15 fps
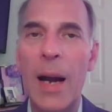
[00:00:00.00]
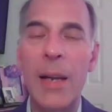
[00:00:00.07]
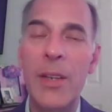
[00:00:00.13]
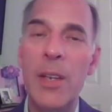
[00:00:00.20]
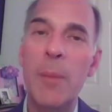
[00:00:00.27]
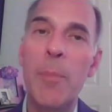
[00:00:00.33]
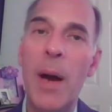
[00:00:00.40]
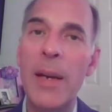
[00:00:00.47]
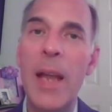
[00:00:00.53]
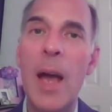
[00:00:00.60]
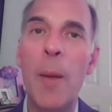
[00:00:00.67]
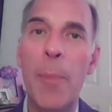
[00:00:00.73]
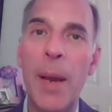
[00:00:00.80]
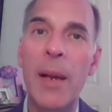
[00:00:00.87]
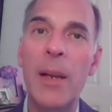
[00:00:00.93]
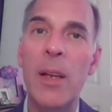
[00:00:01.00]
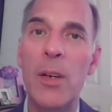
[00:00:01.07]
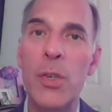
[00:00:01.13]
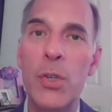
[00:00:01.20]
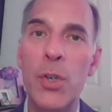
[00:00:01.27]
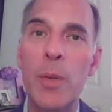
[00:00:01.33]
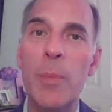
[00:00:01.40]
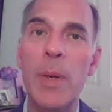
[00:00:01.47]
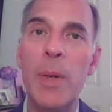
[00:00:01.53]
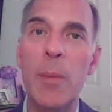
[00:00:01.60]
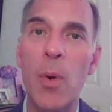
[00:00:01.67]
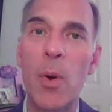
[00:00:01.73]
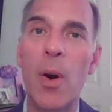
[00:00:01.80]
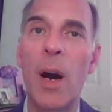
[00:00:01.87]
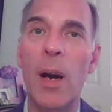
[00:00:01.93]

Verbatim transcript: I think buy now, pay later should be more